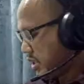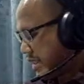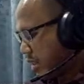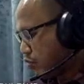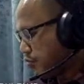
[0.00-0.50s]

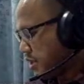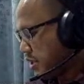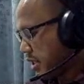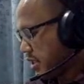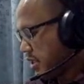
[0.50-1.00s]

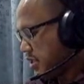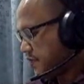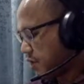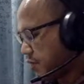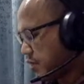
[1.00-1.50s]
yaumiyan is
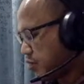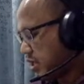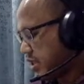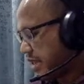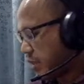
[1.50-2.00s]
from the word
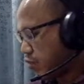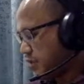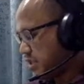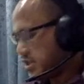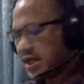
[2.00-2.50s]
yaum
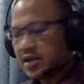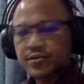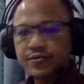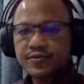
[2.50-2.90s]
just now,